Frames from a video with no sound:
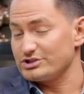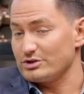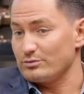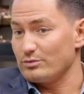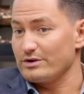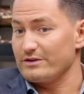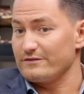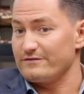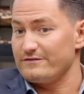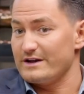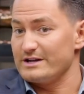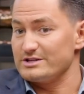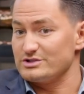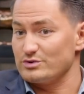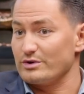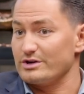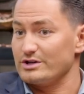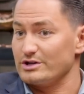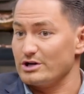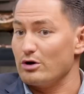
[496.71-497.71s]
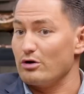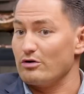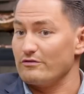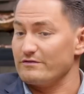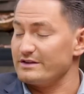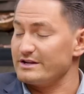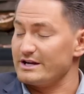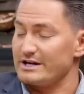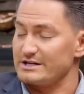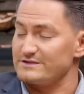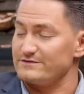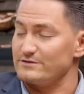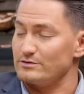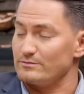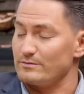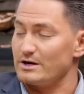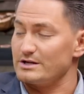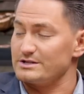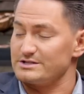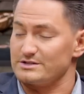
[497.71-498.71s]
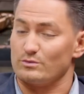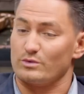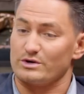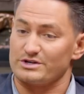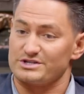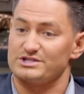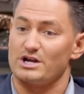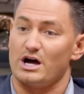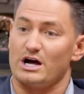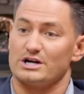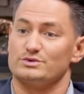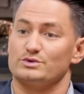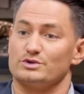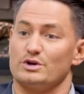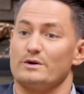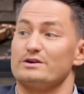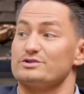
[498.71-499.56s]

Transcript: on where the Fed is going to go over the next few months and where stocks will go